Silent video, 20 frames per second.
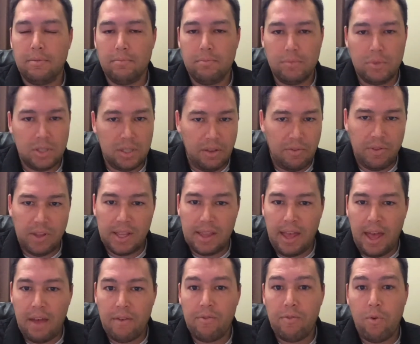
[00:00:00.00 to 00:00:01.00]
stuff like
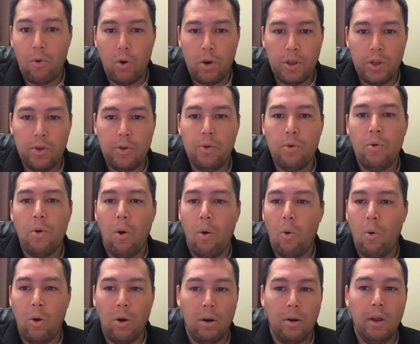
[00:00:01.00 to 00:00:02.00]
that for you,
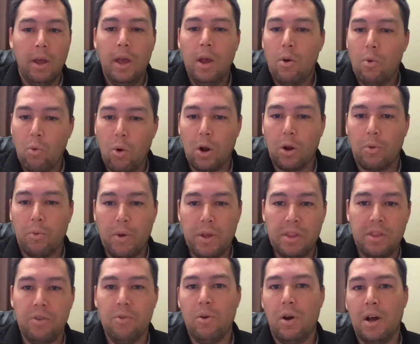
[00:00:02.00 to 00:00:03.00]
or work
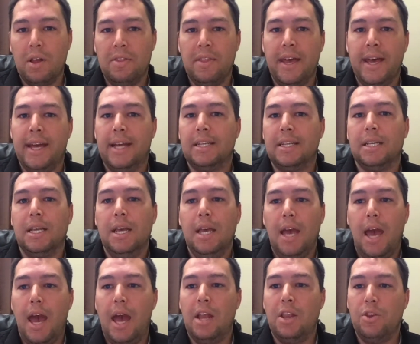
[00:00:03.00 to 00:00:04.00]
with you on that,
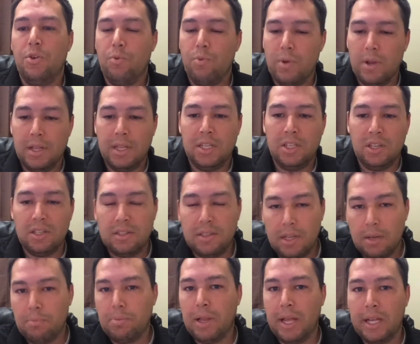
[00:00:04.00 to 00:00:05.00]
and you really just
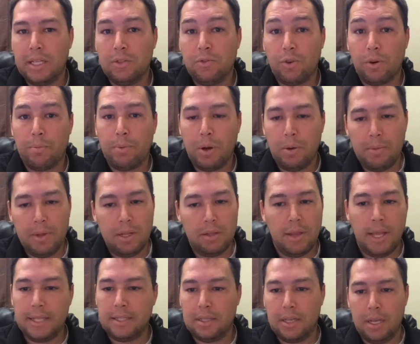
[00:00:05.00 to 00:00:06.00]
need plans for a permit,
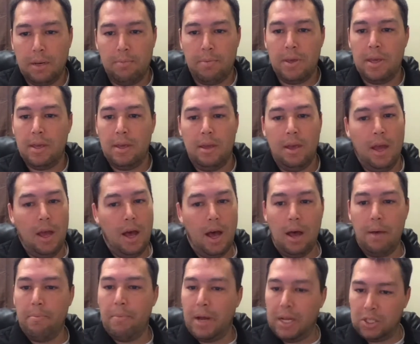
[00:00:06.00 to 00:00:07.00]
that's going to be
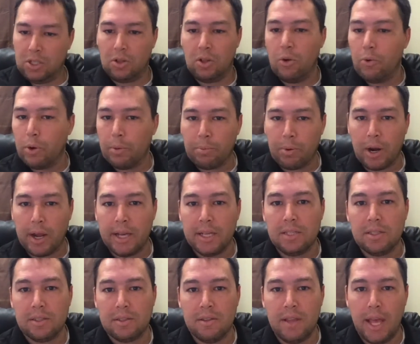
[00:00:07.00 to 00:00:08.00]
a much lower
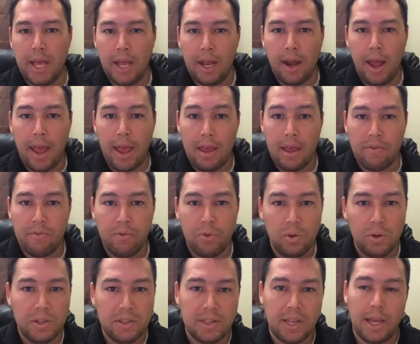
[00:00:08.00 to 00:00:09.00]
price than a
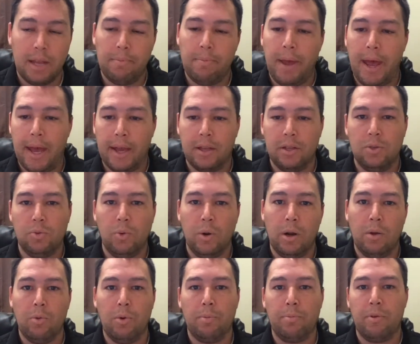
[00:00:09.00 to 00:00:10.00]
full design package
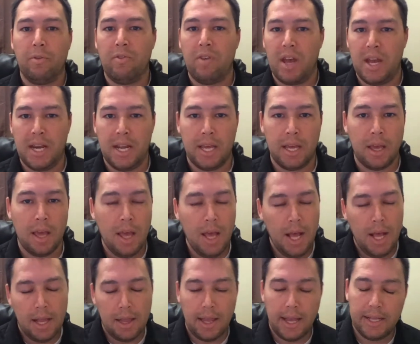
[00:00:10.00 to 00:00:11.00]
where we're providing
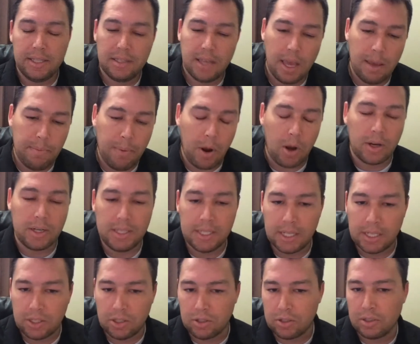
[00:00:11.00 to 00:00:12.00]
landscape
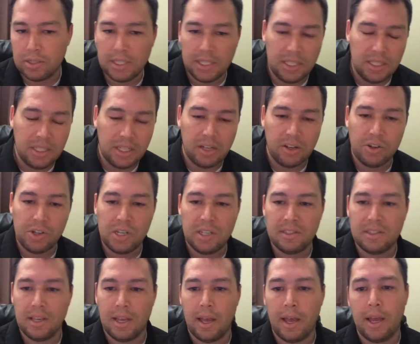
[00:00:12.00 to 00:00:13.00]
architecture and interior
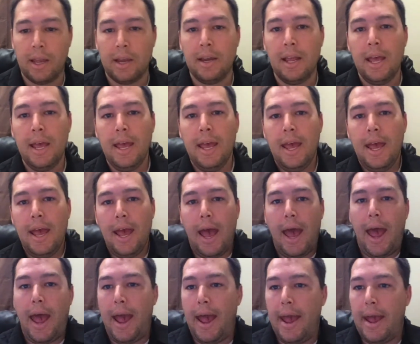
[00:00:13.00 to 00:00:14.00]
design
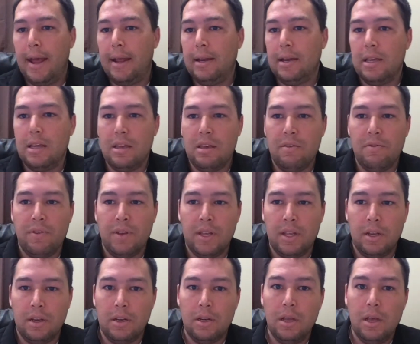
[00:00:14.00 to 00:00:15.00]
and
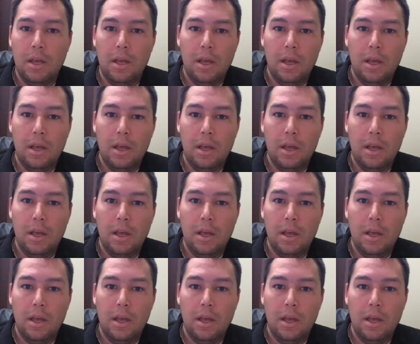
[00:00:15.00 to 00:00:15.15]
even